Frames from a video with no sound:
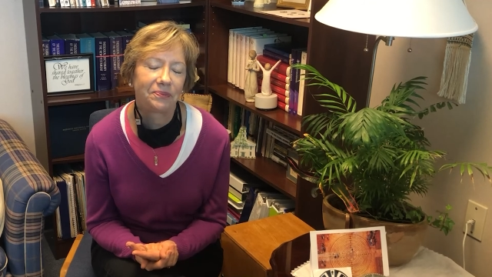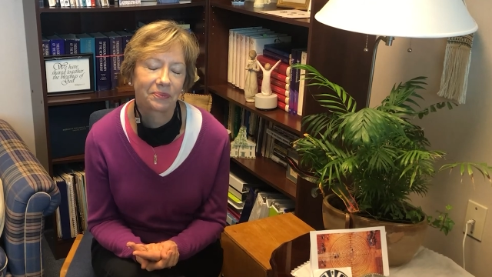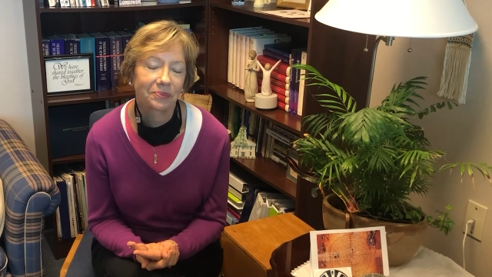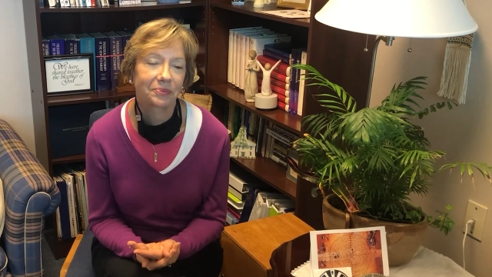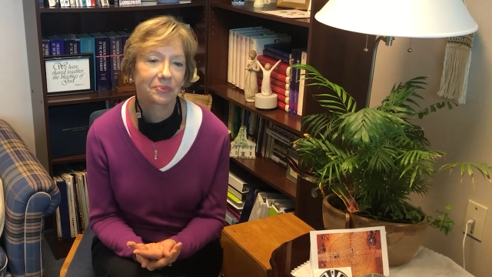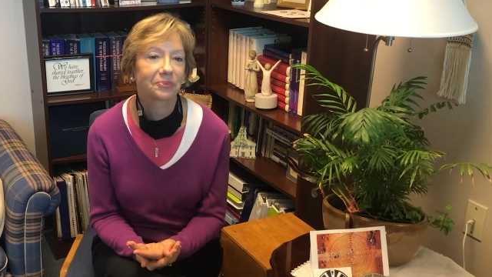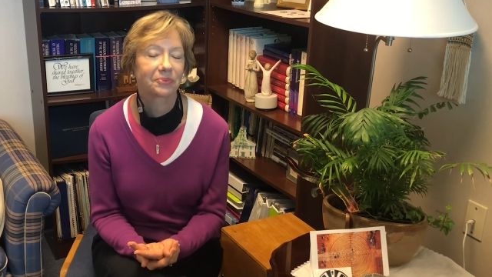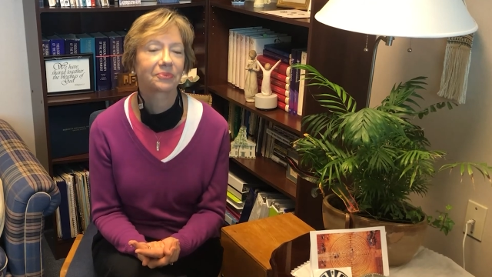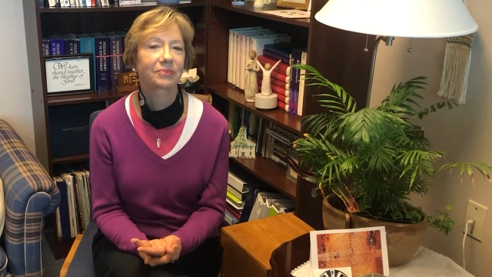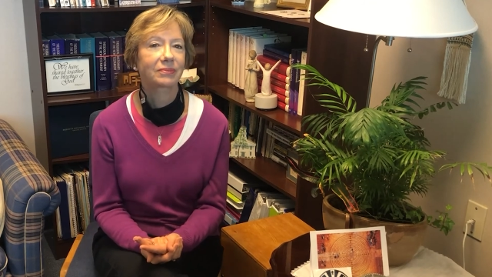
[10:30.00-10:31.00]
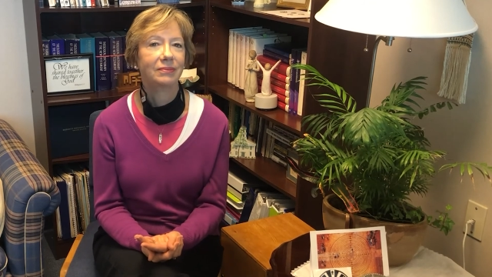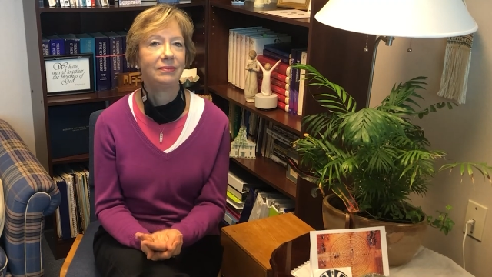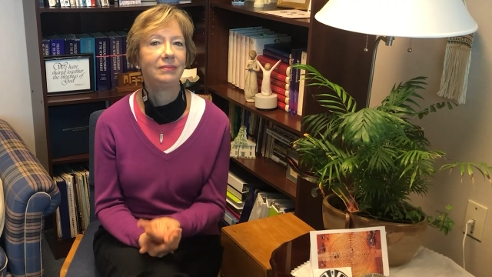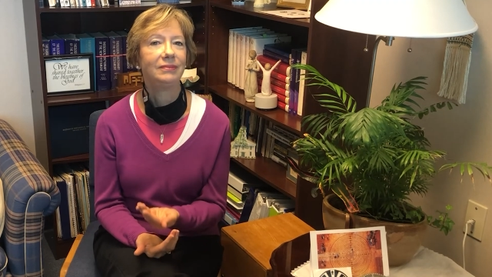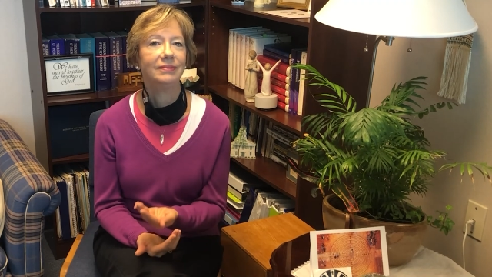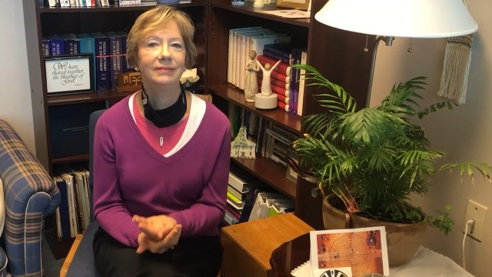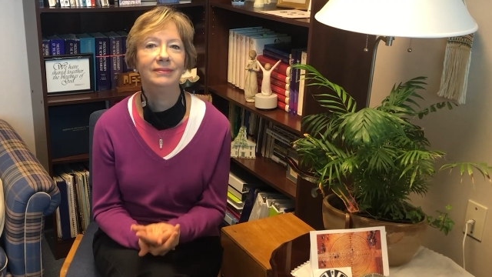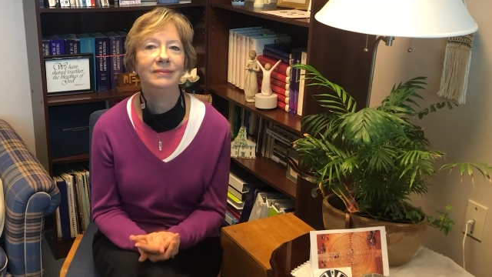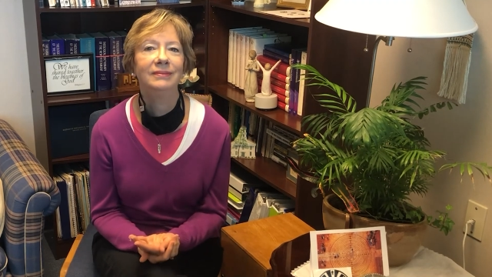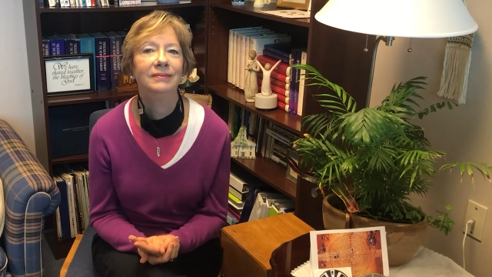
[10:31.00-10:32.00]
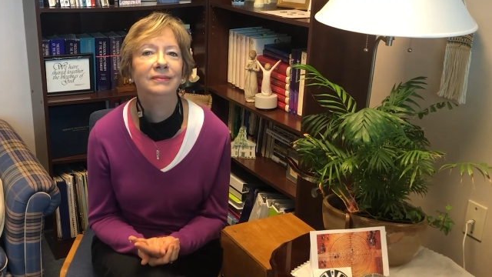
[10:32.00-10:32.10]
Nothing is said.